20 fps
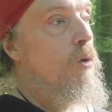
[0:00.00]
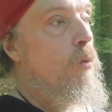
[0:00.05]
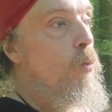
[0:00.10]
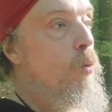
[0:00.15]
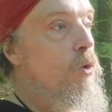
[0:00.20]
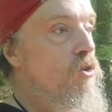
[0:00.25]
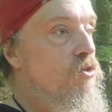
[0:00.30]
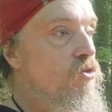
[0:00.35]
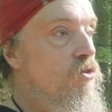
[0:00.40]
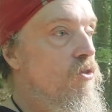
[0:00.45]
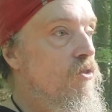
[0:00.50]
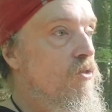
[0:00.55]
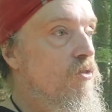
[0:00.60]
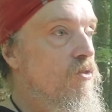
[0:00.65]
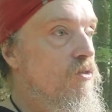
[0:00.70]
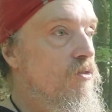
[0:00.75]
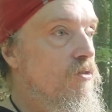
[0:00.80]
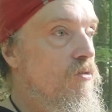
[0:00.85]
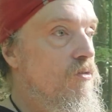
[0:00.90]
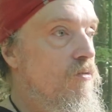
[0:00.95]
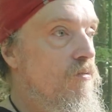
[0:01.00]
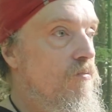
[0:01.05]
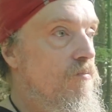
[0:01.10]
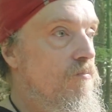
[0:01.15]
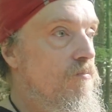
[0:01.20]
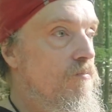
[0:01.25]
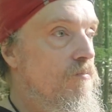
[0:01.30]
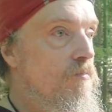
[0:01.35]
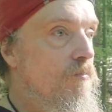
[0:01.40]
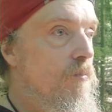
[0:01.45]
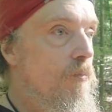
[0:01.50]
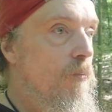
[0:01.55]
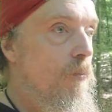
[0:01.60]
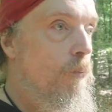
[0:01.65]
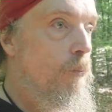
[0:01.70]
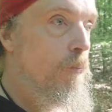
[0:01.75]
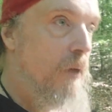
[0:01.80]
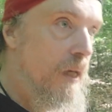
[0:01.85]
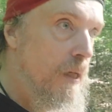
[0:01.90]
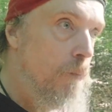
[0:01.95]
which is
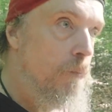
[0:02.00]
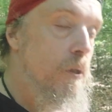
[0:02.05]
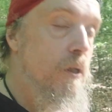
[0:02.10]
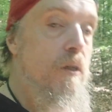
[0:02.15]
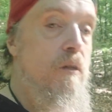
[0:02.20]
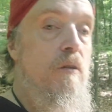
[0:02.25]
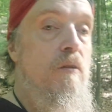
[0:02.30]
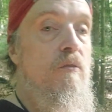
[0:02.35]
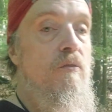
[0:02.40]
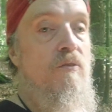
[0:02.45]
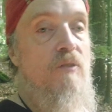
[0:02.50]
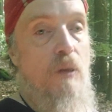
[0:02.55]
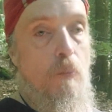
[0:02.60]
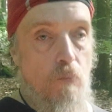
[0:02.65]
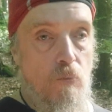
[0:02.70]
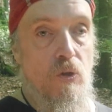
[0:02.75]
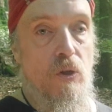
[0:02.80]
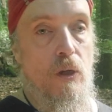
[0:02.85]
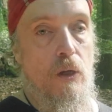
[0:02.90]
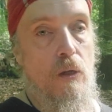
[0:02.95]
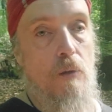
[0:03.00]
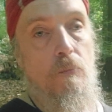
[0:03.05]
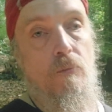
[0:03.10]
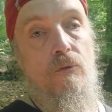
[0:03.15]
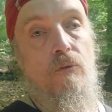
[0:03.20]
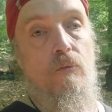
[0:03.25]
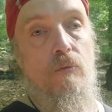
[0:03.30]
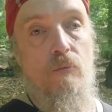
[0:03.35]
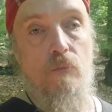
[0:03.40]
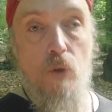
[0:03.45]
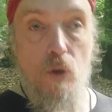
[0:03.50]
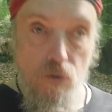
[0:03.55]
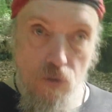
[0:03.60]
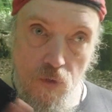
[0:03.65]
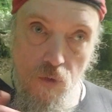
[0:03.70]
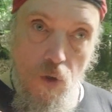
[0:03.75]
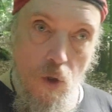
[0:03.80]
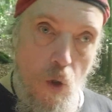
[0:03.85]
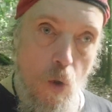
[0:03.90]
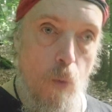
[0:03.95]
maybe sometimes,
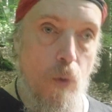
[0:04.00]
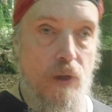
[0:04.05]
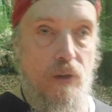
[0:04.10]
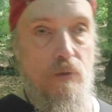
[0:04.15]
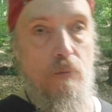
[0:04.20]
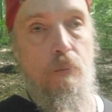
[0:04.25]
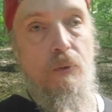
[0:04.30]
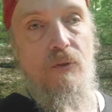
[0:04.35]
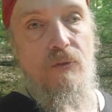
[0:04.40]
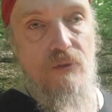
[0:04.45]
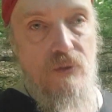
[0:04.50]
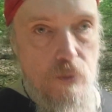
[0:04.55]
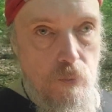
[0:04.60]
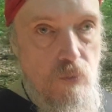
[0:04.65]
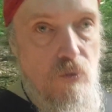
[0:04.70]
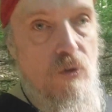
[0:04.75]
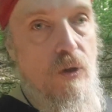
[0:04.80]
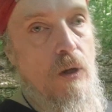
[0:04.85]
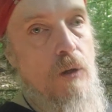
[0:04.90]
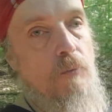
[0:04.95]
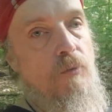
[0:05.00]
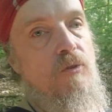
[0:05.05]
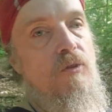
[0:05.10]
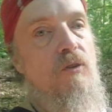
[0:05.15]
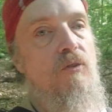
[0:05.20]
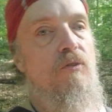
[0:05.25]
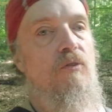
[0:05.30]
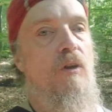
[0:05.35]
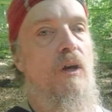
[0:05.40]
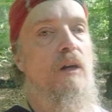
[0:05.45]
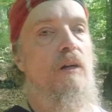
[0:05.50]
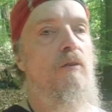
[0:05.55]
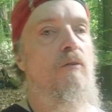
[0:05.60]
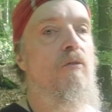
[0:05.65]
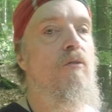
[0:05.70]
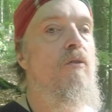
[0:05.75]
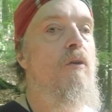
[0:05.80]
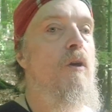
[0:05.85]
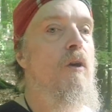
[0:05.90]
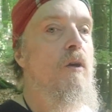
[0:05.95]
not always, but sometimes
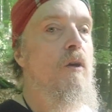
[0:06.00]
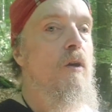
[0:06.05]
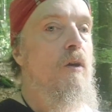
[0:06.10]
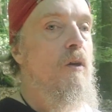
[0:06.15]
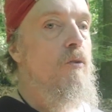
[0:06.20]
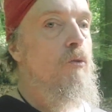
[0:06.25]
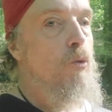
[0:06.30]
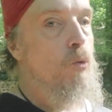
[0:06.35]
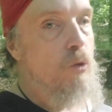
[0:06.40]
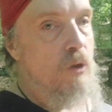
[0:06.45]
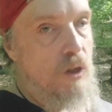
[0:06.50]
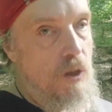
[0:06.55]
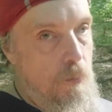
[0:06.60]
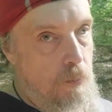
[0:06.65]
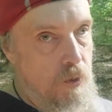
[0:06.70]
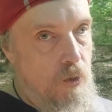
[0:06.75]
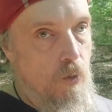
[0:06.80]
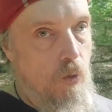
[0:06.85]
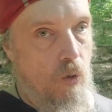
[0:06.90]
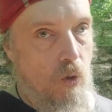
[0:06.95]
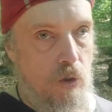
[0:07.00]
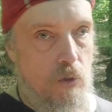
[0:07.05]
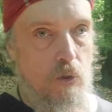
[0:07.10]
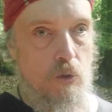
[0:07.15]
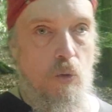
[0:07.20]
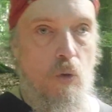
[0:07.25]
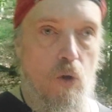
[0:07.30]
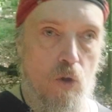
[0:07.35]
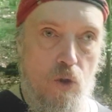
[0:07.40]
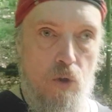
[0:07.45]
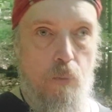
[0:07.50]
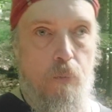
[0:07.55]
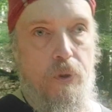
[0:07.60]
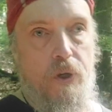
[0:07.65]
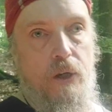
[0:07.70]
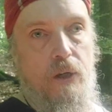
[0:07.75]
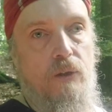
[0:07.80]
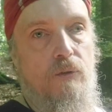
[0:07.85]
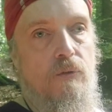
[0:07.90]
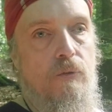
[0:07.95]
designed to keep you
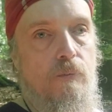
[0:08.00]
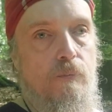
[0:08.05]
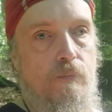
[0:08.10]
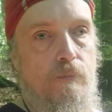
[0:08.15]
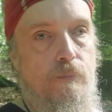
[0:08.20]
occupied